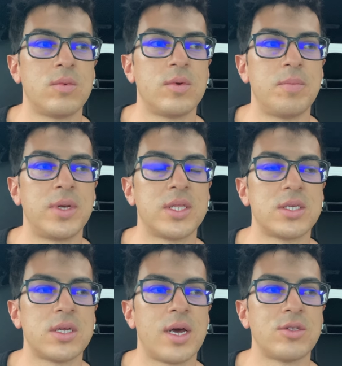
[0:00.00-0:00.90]
What month
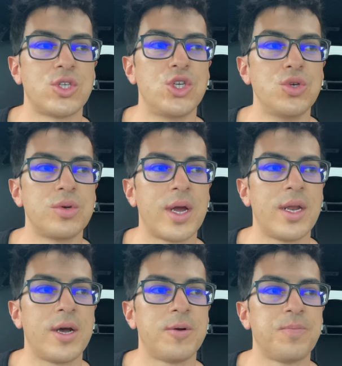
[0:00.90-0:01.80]
is it now? It's June right
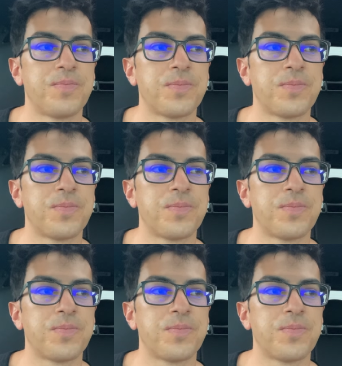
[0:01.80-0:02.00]
now